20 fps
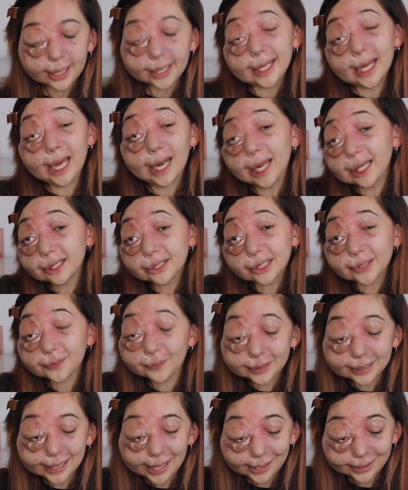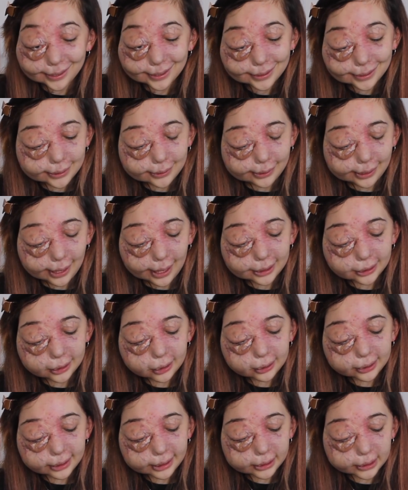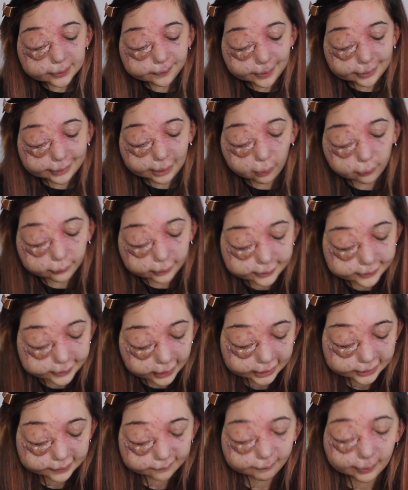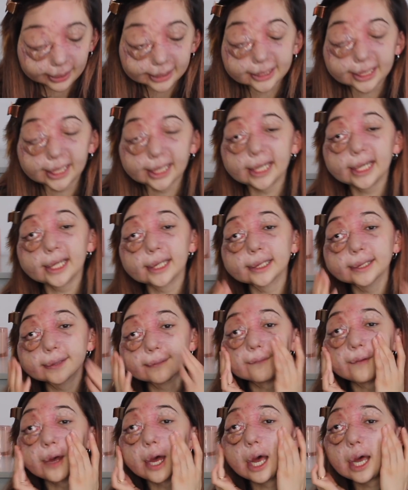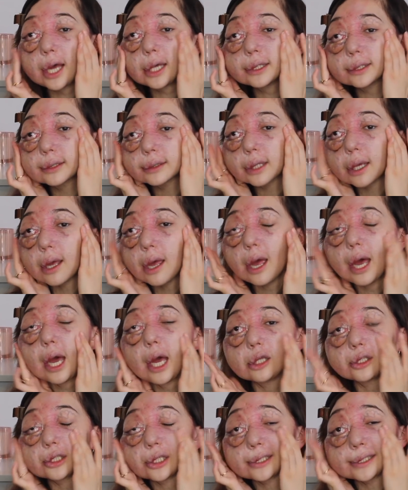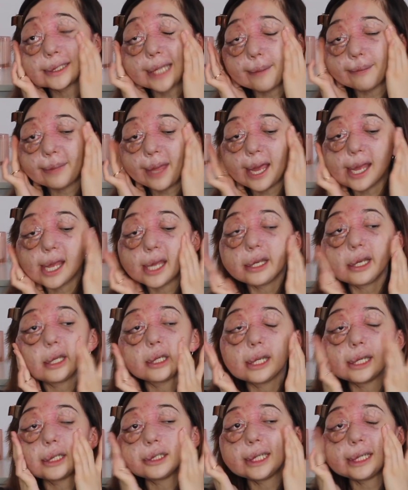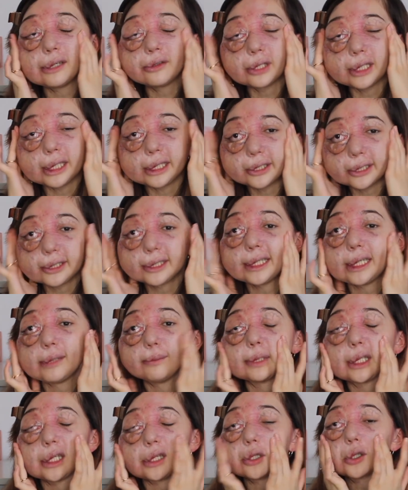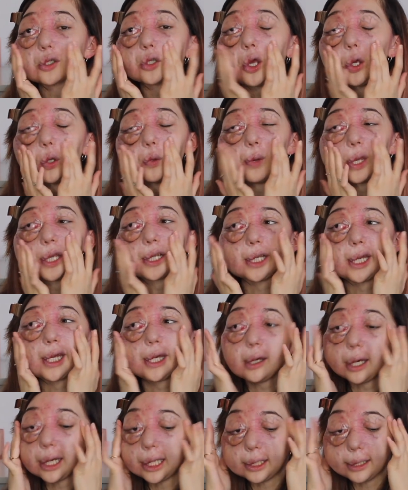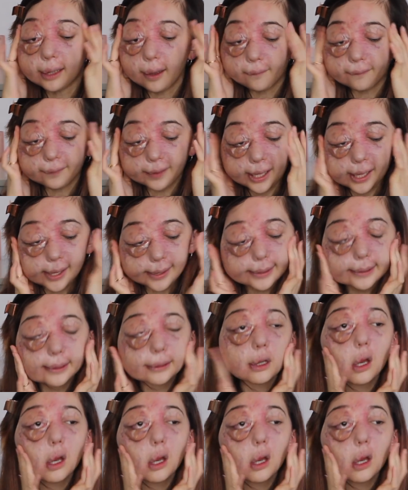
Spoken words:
yeah, let's just pretend. So yeah, I usually just put that on the sides of my cheeks first and just dab that in, and it literally just seeps in so quickly. I love this.